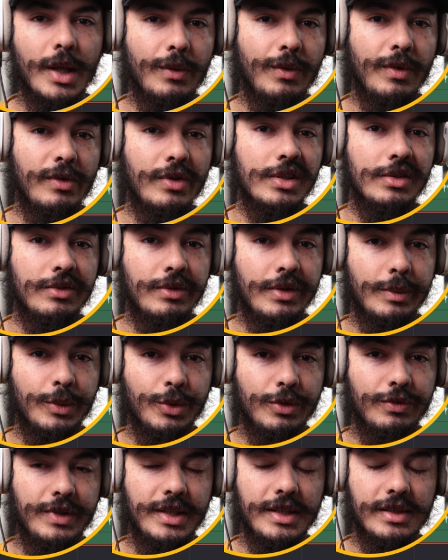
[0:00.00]
We will
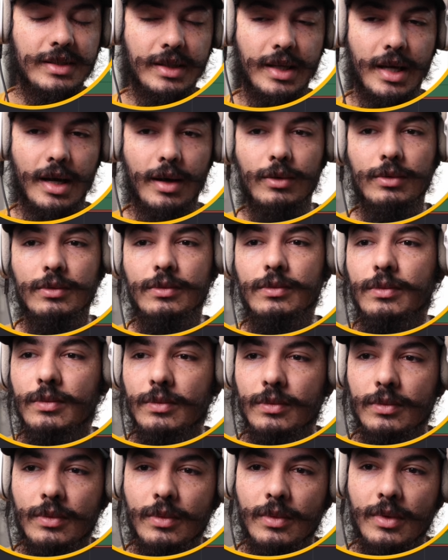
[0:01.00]
remove this now,
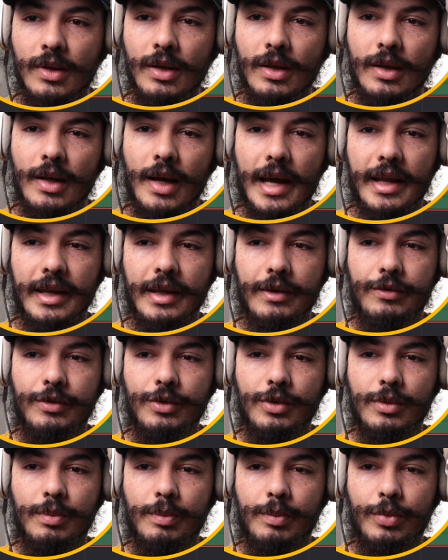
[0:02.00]
and
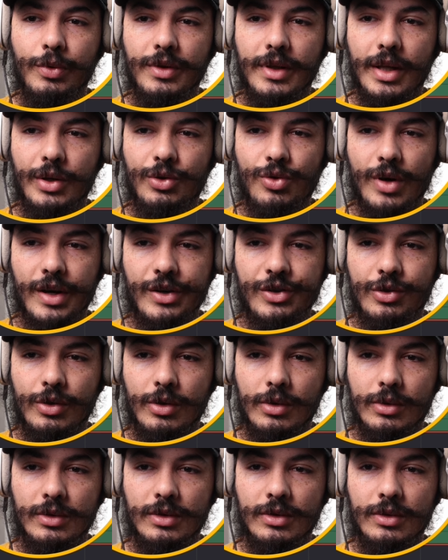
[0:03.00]
if you put the
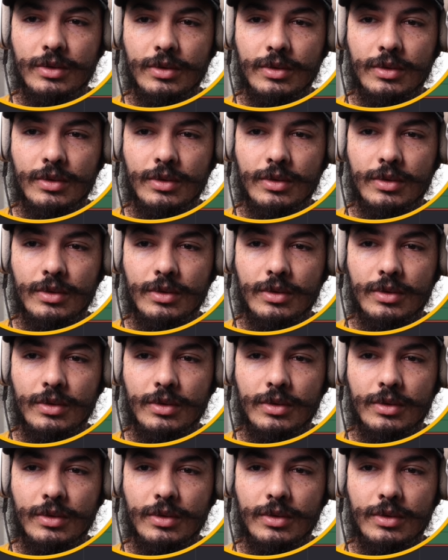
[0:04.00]
threshold